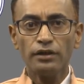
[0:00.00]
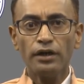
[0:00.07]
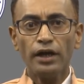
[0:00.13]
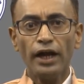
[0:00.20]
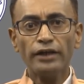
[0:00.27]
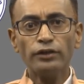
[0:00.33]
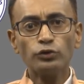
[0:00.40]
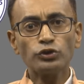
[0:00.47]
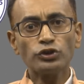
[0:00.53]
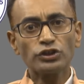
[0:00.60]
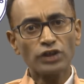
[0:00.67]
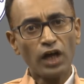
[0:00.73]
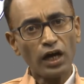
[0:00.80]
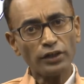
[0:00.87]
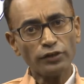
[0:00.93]
and to
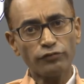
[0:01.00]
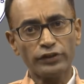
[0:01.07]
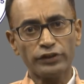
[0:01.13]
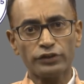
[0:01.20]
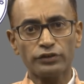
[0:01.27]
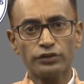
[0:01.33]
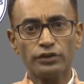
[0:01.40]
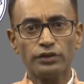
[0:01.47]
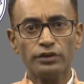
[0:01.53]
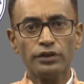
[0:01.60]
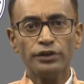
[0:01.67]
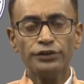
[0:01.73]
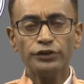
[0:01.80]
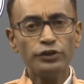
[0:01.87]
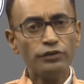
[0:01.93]
start with,
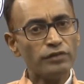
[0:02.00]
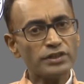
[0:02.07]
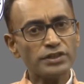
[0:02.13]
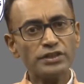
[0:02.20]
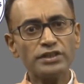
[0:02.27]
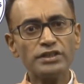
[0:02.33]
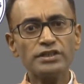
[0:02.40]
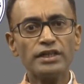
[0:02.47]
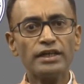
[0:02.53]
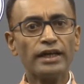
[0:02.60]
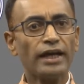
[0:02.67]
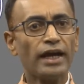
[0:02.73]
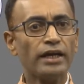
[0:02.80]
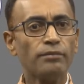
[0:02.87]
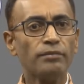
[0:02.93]
universities and
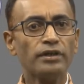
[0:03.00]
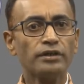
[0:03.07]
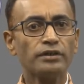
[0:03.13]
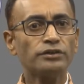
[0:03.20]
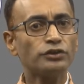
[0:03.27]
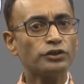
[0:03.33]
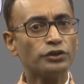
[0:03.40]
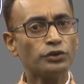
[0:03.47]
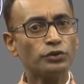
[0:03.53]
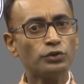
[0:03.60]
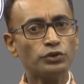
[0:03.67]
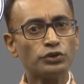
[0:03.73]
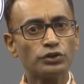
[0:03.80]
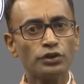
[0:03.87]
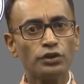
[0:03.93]
academic
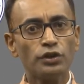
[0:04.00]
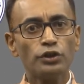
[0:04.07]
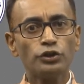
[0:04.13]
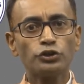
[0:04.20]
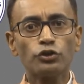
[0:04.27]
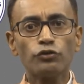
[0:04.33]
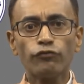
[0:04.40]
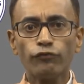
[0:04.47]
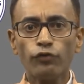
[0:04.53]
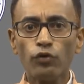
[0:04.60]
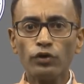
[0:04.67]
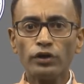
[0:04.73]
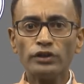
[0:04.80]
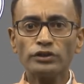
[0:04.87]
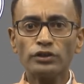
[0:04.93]
institutes should
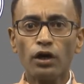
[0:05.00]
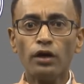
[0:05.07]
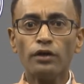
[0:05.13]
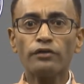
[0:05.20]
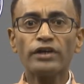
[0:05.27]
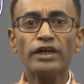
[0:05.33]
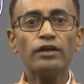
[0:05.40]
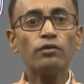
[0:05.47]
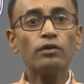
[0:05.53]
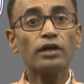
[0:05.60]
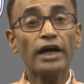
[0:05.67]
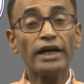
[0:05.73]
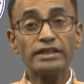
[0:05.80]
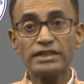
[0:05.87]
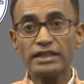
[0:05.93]
focus on
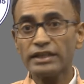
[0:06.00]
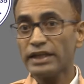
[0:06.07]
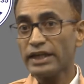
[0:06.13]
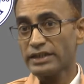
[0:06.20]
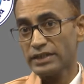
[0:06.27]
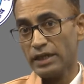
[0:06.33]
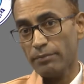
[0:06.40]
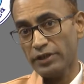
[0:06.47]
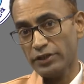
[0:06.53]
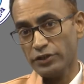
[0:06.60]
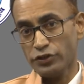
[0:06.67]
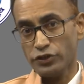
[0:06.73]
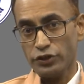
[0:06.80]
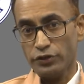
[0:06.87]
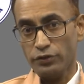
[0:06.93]
regularizing the examination
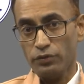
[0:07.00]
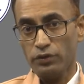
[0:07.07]
schedule.